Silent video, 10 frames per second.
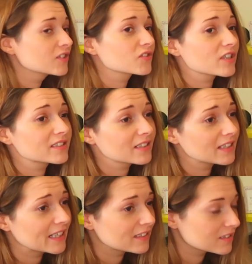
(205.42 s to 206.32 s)
Stress
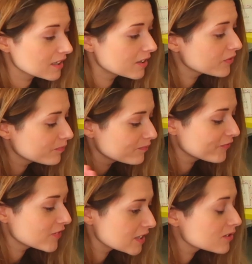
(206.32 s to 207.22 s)
can lead to like
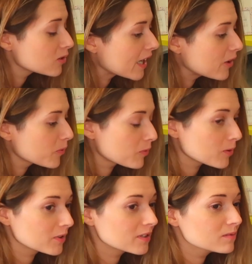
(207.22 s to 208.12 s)
physical health
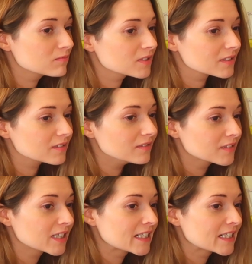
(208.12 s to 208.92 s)
problems, and